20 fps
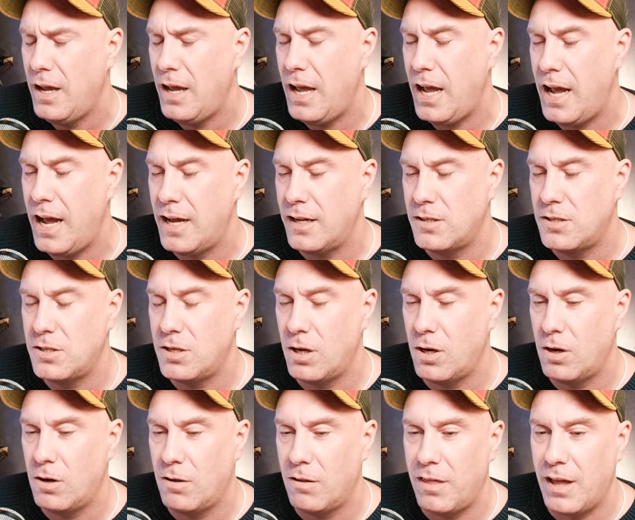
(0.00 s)
And
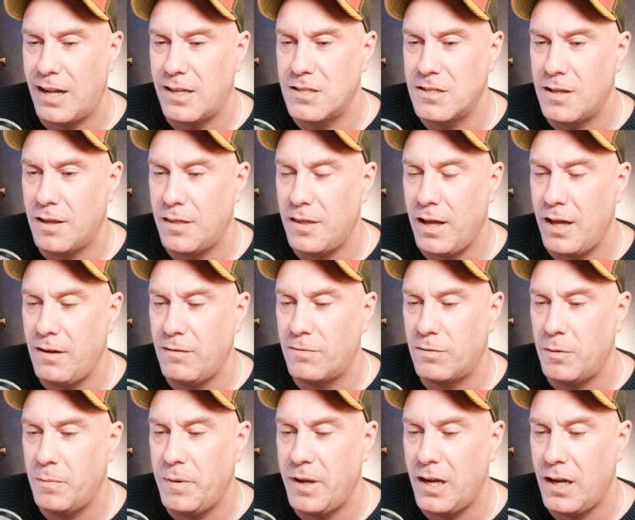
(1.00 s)
so that's the thing
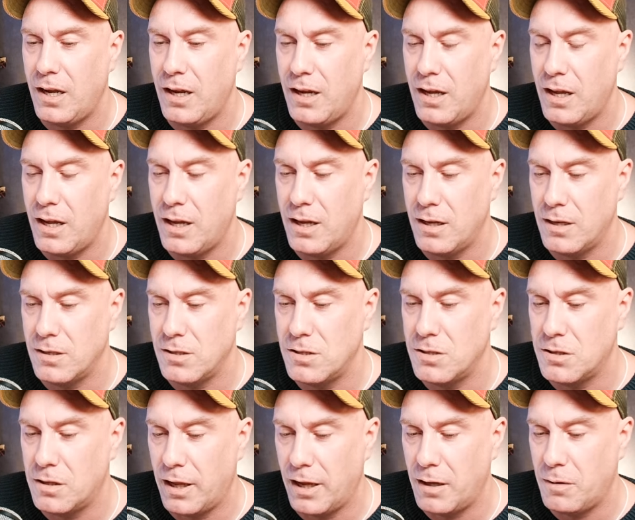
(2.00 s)
for me,
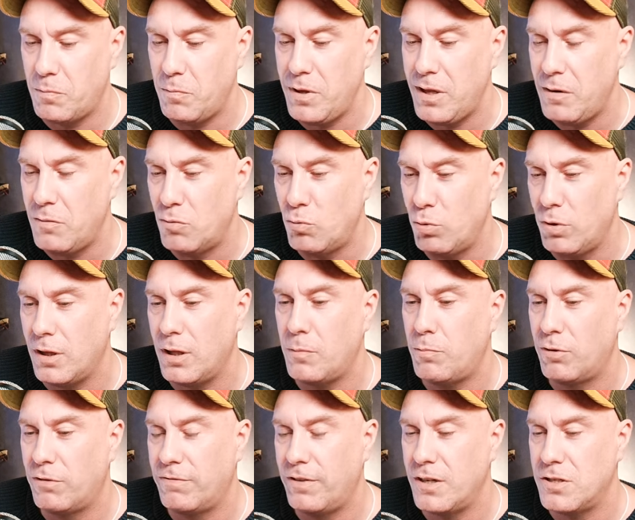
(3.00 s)
is like be really
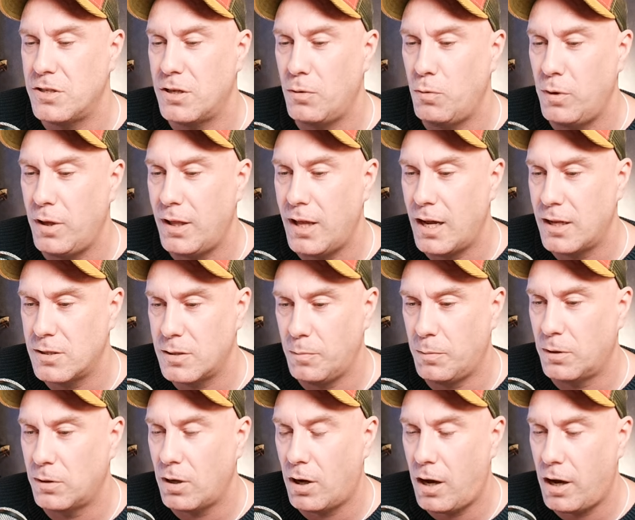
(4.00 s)
proficient with
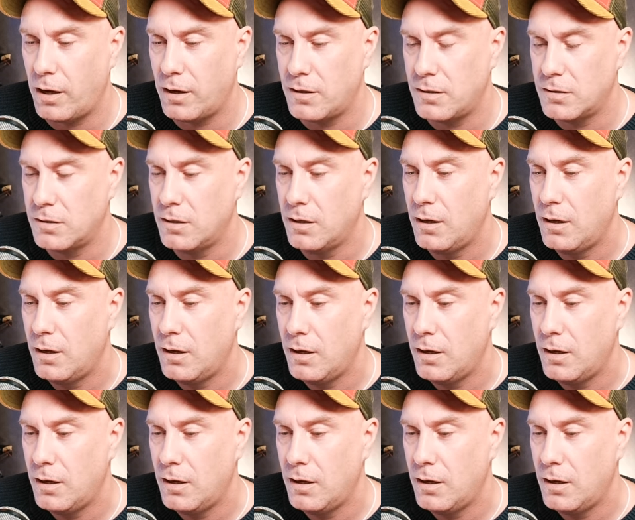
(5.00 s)
Ansible docs